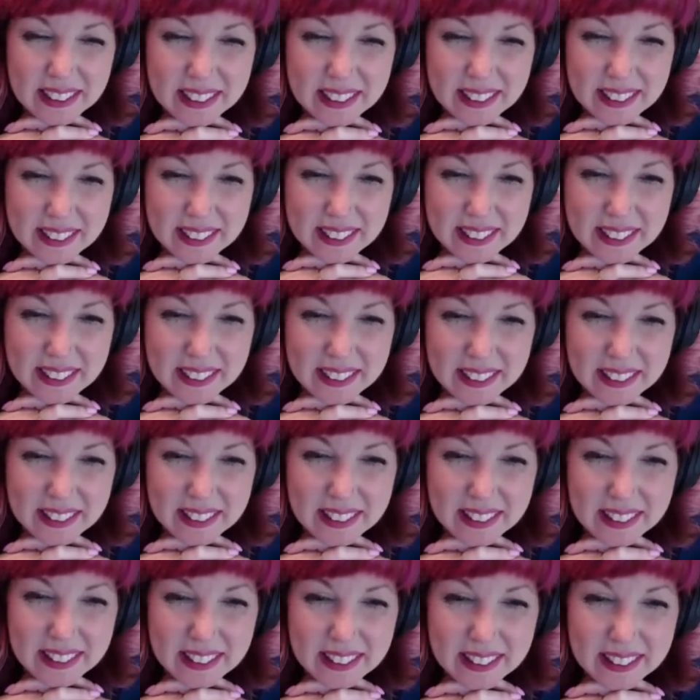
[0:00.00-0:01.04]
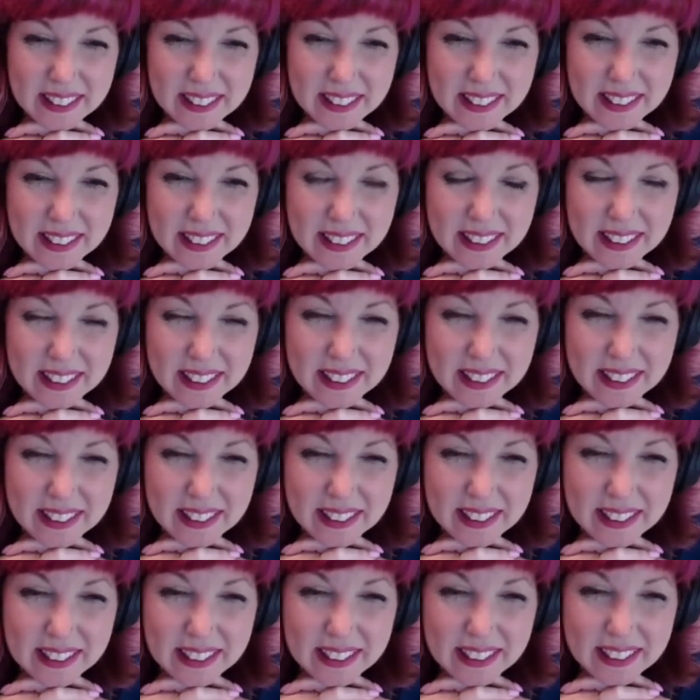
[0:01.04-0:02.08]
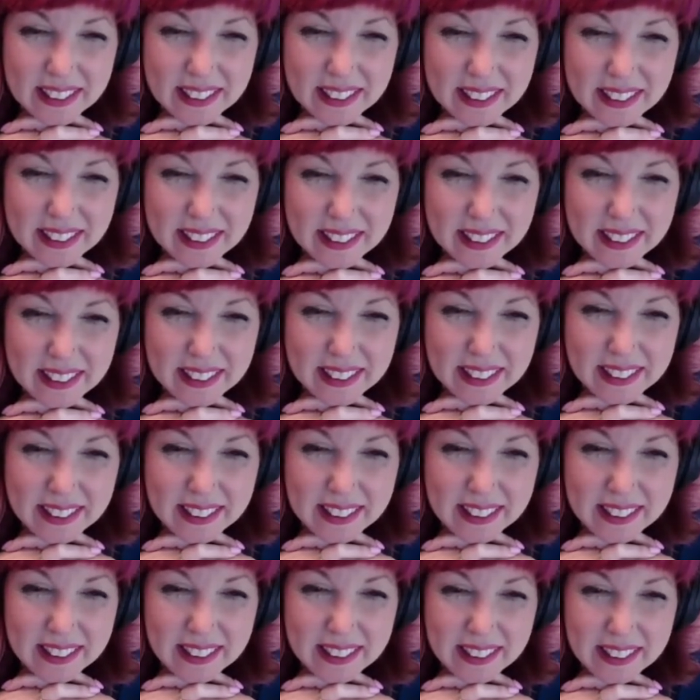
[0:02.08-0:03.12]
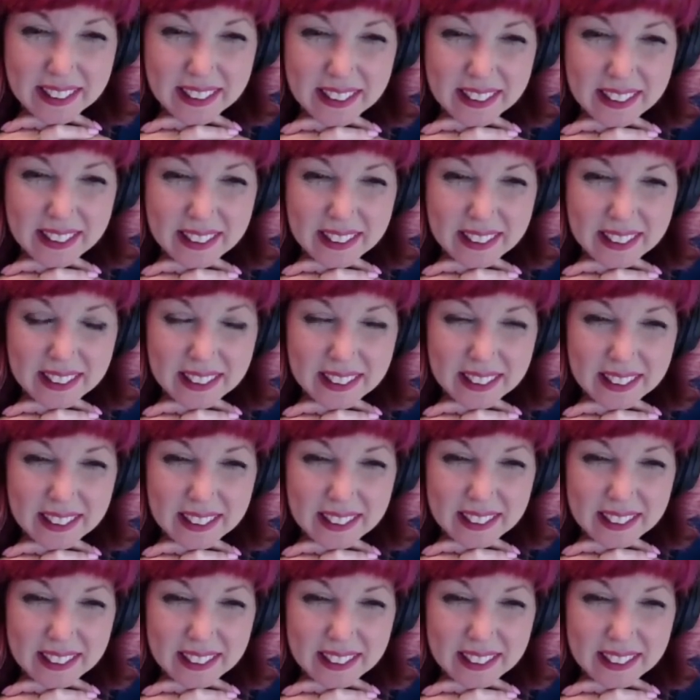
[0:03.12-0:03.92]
(silent)